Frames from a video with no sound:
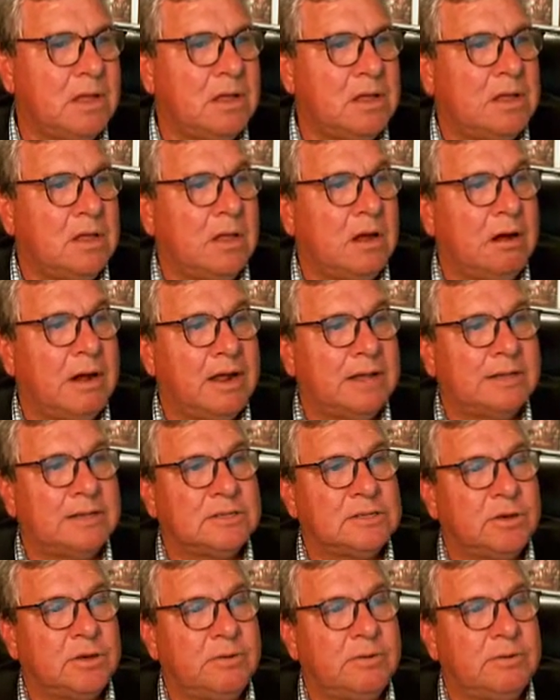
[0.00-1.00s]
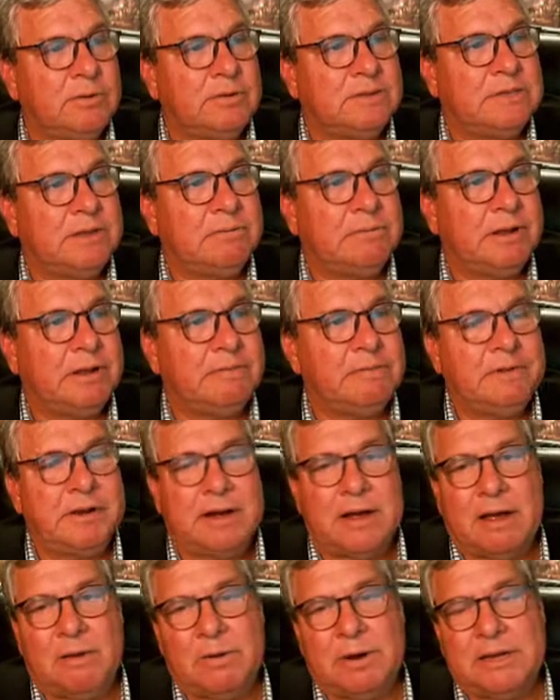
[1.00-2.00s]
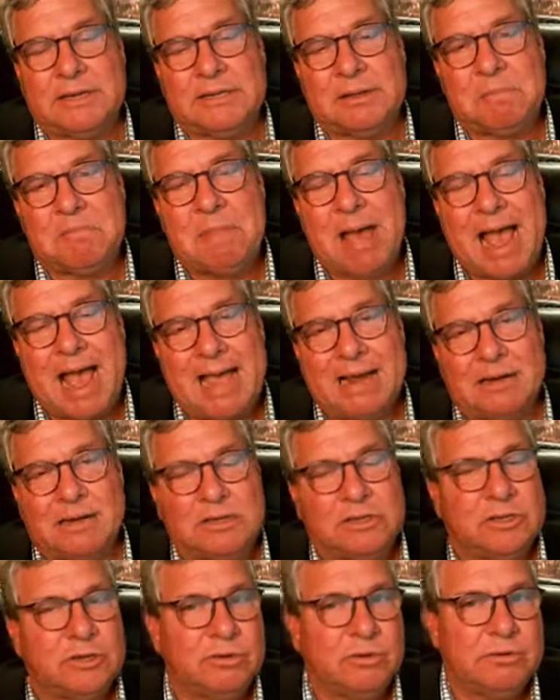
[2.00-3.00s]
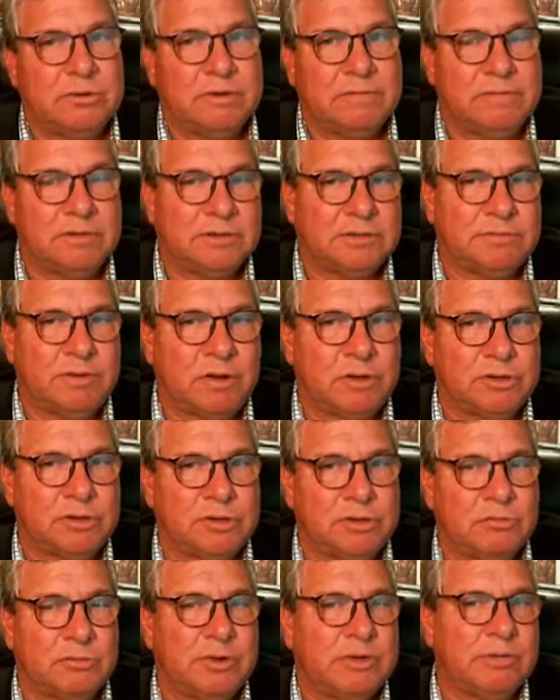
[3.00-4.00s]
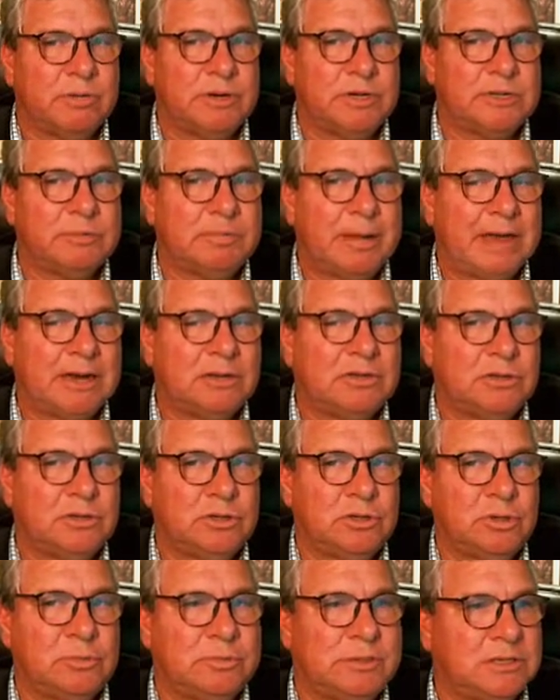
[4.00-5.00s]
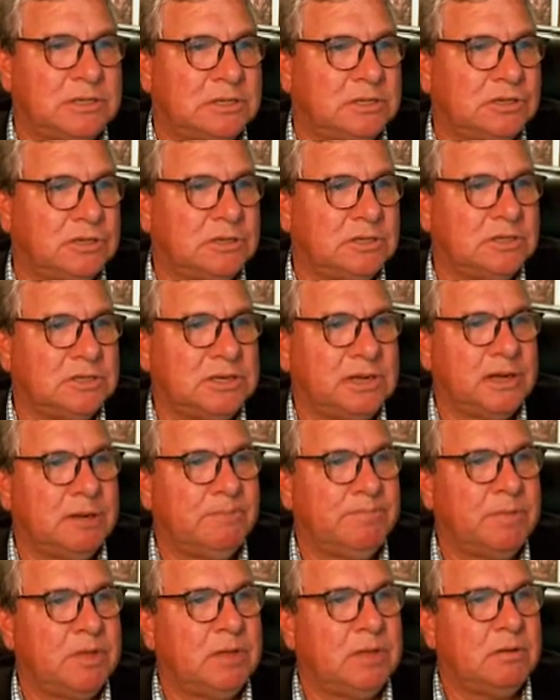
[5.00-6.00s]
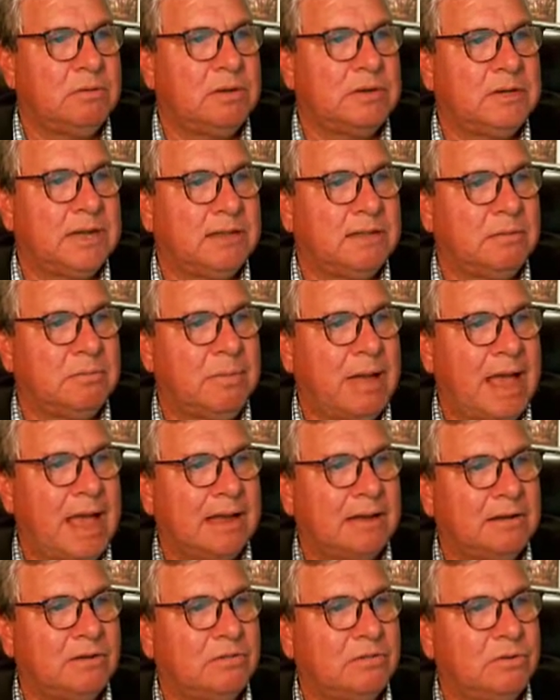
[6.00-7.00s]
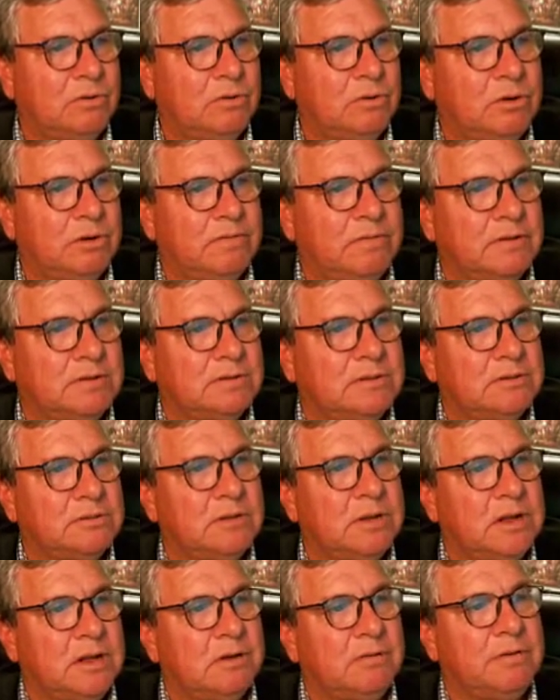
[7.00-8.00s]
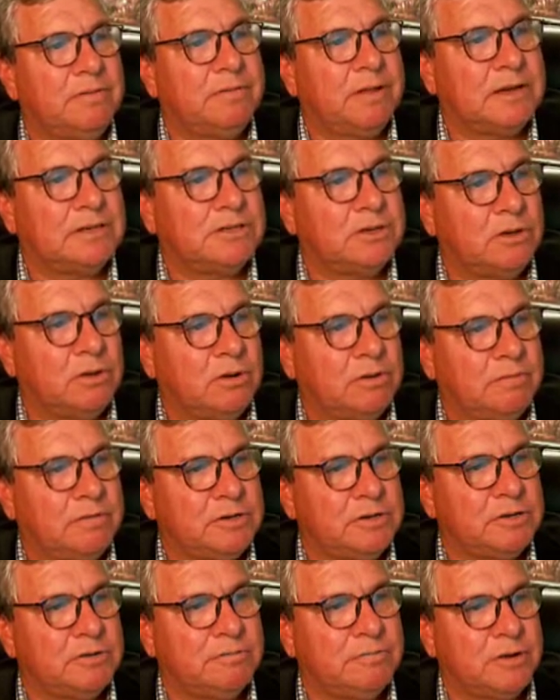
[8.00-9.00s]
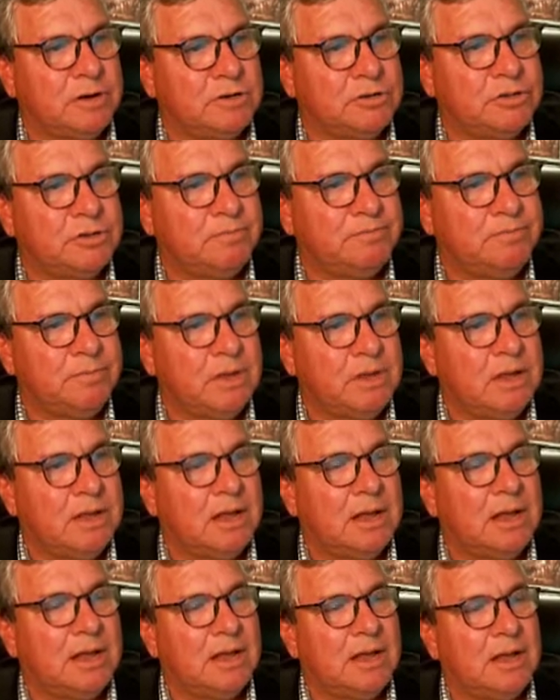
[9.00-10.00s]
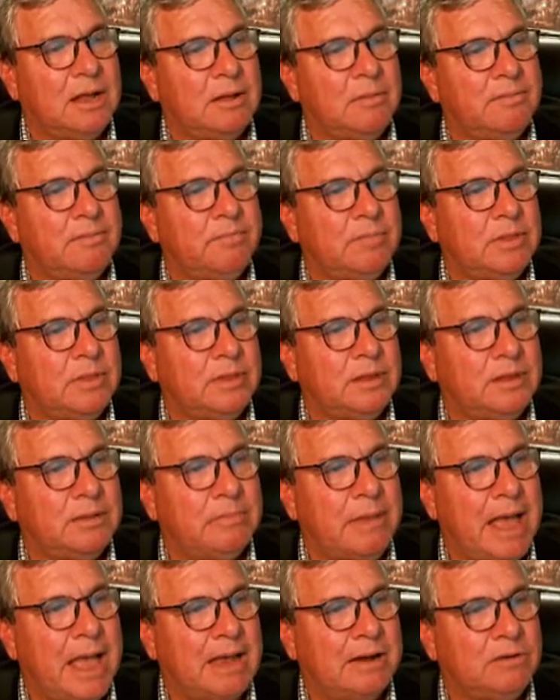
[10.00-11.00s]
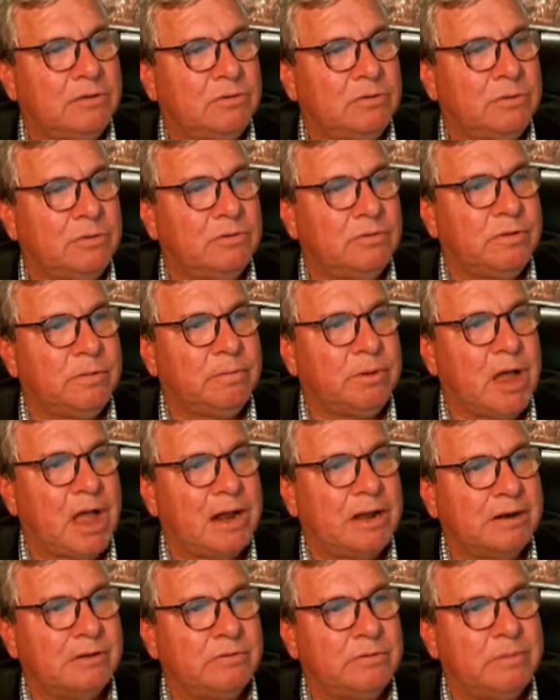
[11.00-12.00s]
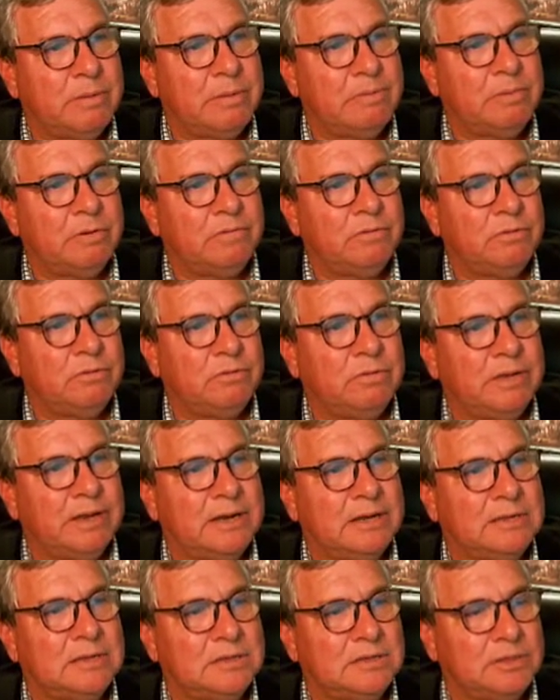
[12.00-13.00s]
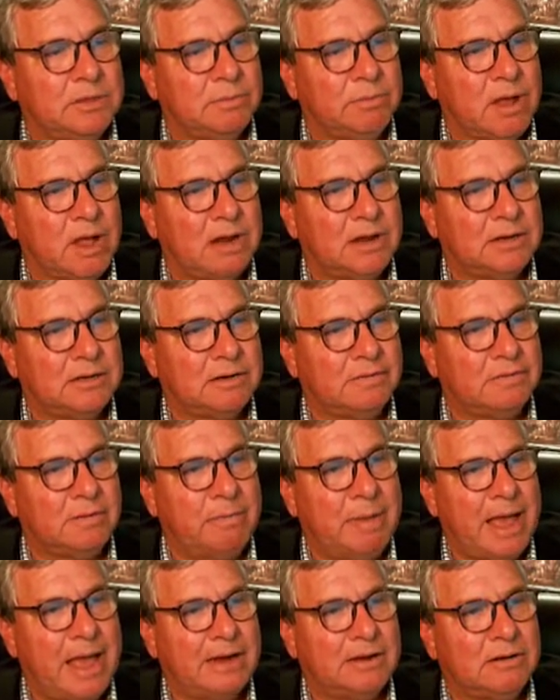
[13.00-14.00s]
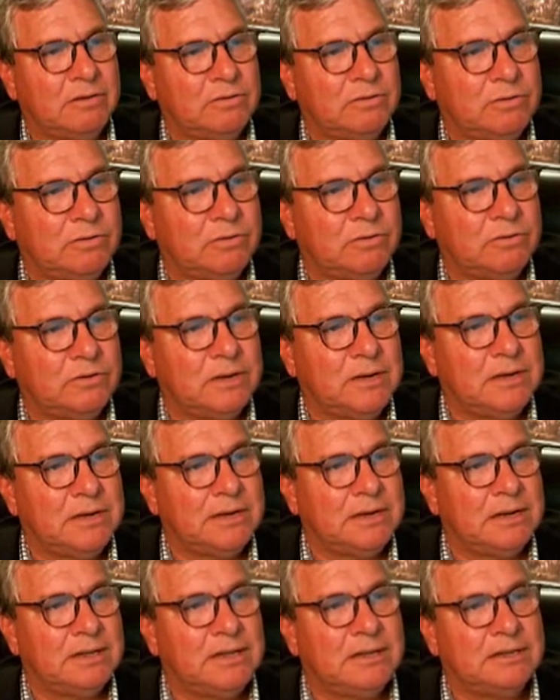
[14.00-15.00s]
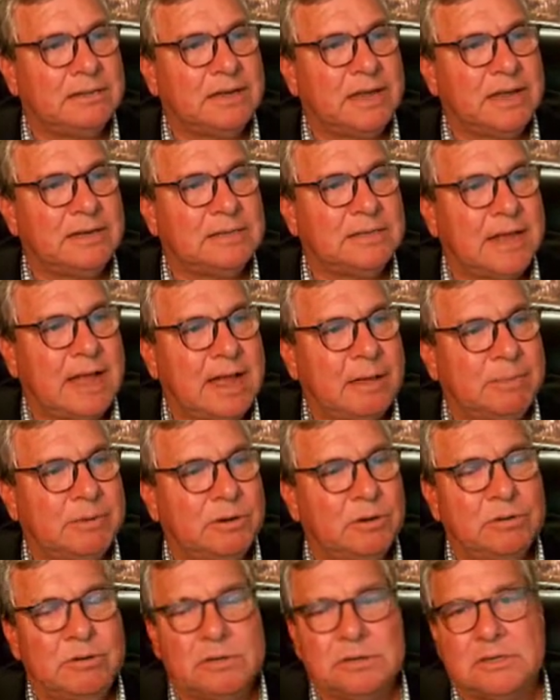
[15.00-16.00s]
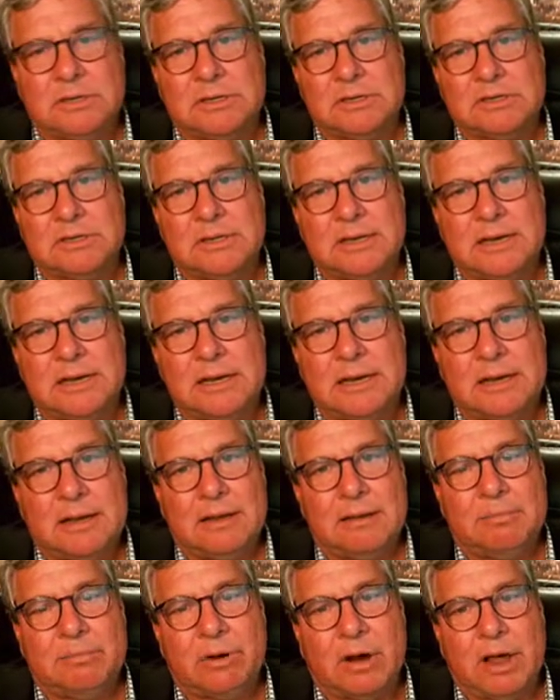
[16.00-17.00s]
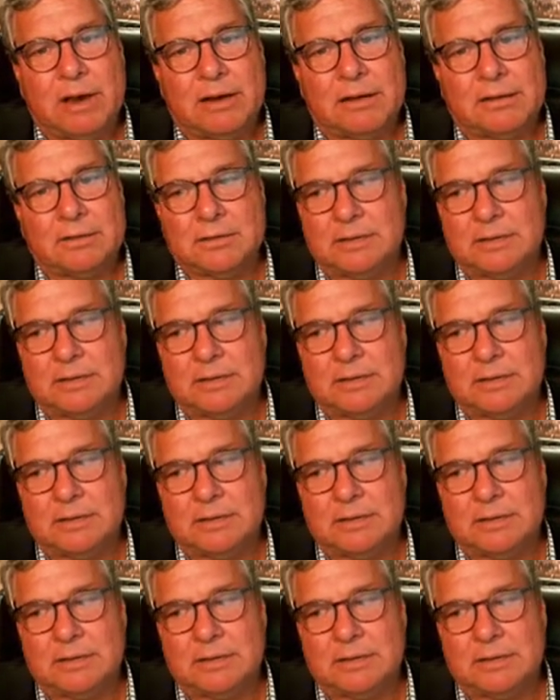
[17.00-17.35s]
All right, let's go through and see if we can figure out what is the magnitude of this function with respect to position z. We take the magnitude of this reflection coefficient function. The magnitude of the product, remember, of two things is the product of the magnitudes. In this case, the happy news is the product.